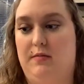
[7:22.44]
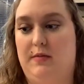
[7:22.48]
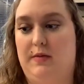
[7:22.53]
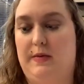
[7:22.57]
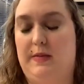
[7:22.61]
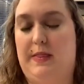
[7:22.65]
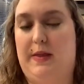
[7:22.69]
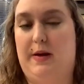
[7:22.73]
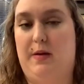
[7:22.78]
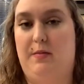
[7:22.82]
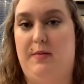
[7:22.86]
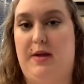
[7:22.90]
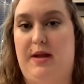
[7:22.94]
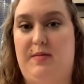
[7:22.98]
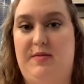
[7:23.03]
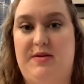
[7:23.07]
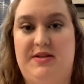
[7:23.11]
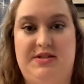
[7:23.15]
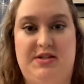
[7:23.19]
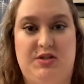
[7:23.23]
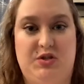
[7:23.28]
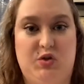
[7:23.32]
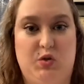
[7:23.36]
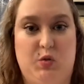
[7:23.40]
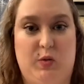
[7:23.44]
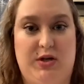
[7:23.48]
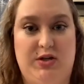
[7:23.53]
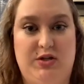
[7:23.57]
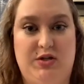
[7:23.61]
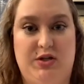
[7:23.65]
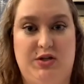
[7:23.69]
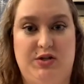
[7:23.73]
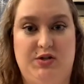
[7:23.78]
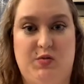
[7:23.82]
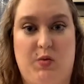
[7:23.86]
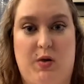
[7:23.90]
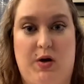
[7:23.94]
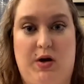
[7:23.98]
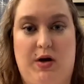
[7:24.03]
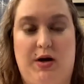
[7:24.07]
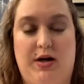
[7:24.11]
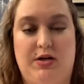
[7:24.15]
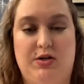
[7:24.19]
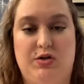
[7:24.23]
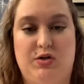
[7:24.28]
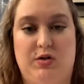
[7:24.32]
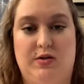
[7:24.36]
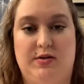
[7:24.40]
There may be situations where your
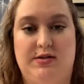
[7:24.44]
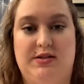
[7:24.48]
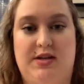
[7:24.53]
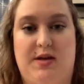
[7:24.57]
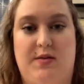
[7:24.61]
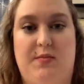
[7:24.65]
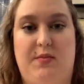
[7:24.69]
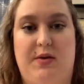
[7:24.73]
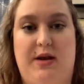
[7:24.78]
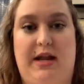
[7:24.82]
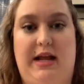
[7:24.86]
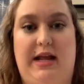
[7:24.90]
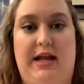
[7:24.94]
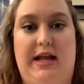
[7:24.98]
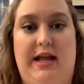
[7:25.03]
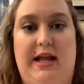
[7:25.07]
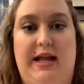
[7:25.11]
insurance company